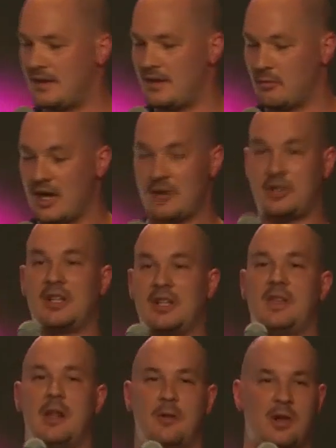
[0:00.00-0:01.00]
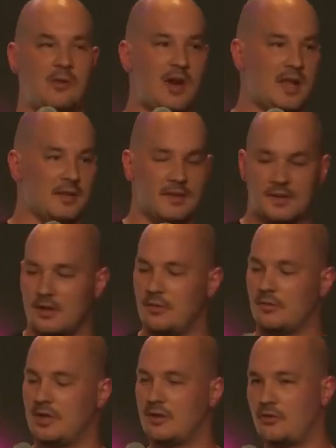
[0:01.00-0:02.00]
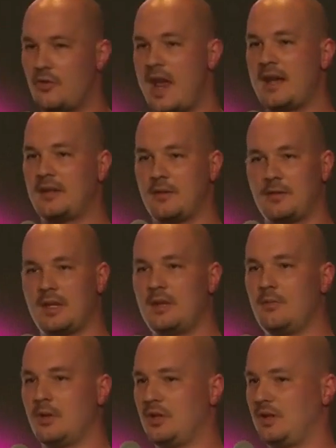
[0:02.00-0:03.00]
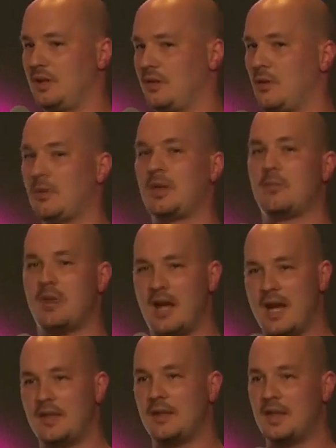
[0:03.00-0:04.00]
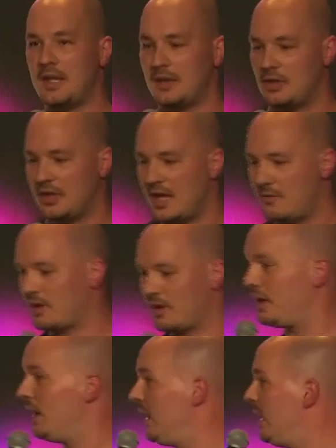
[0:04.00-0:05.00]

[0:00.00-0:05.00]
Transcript: we're actually giving out a grant. So the track token, which is the token behind the DKG network,